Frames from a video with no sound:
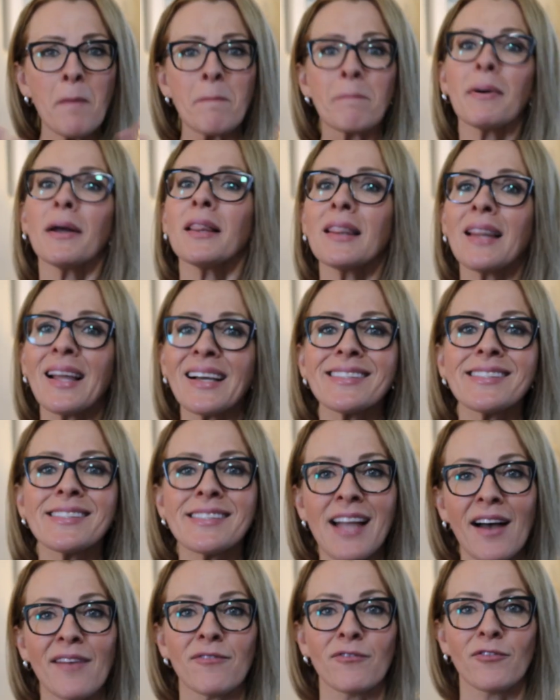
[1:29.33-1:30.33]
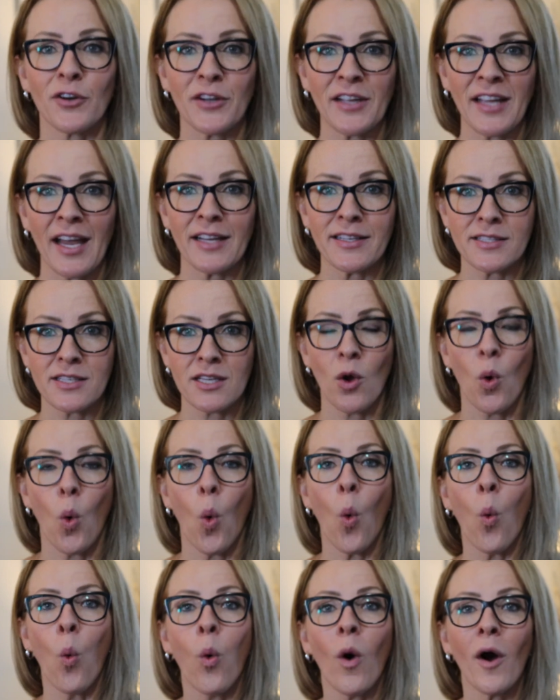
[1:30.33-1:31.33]
but let's not forget
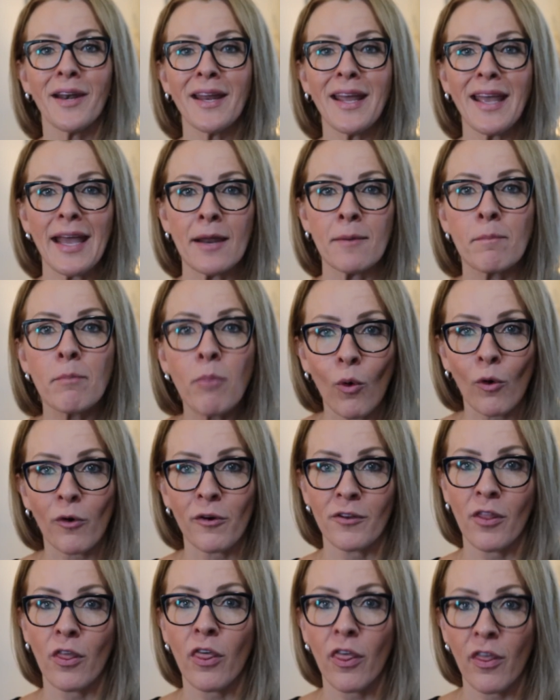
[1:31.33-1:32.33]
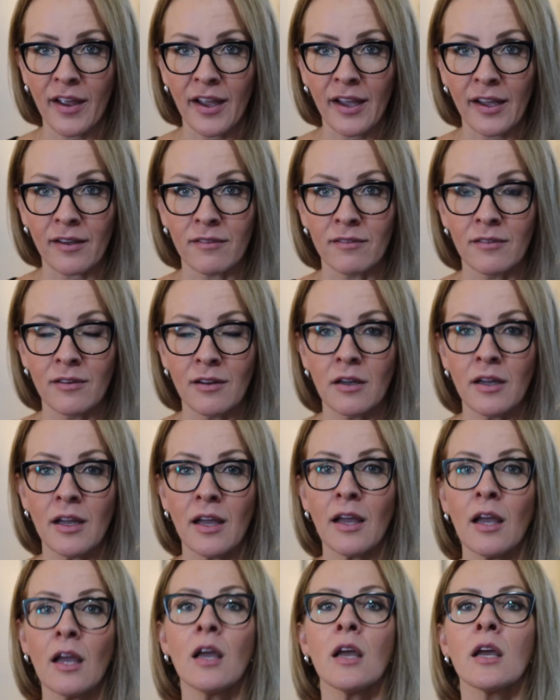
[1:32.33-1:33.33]
one important thing
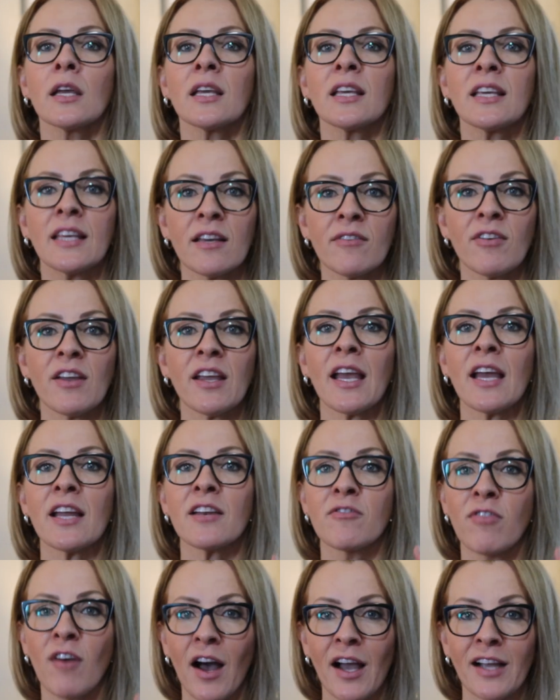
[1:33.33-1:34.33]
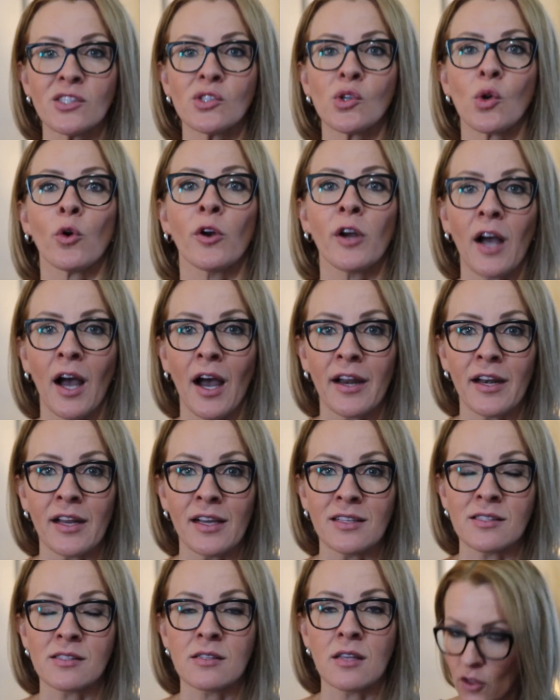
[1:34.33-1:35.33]
giving advice or
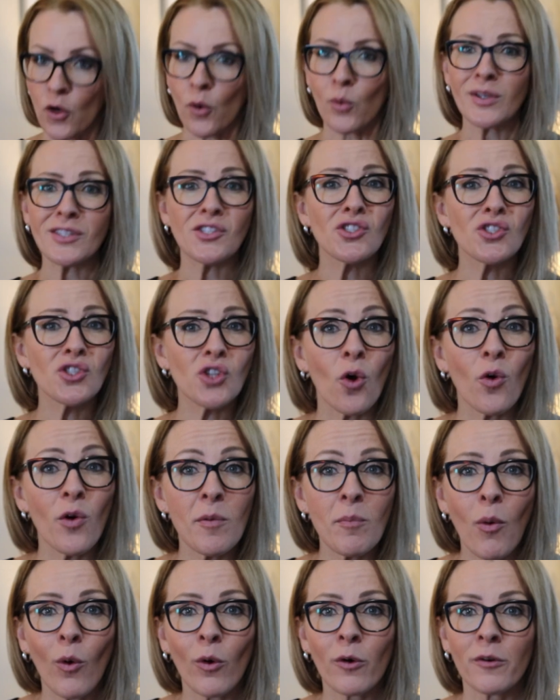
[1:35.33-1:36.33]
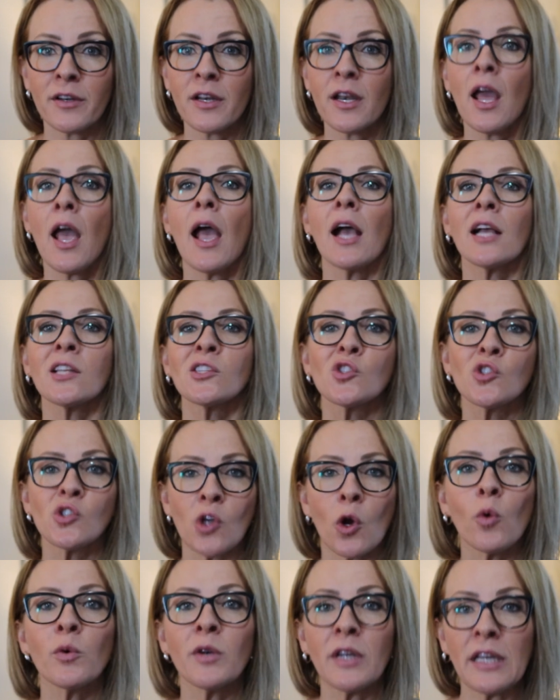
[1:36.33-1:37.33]
guidance. Though it's so important and
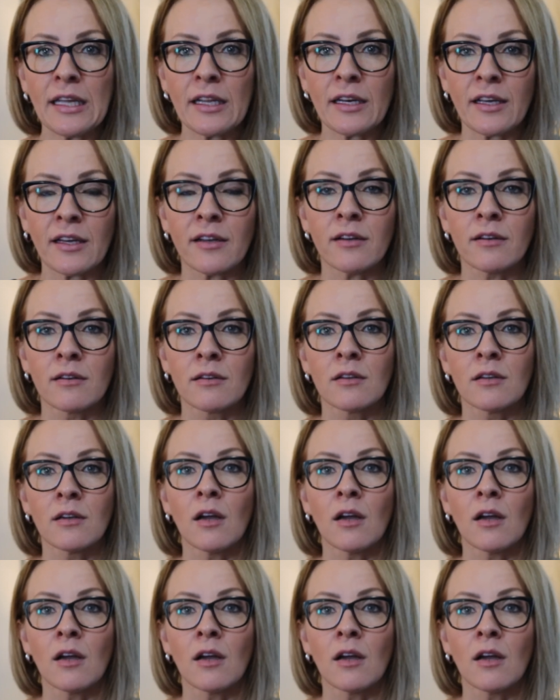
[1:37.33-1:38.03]
so needed,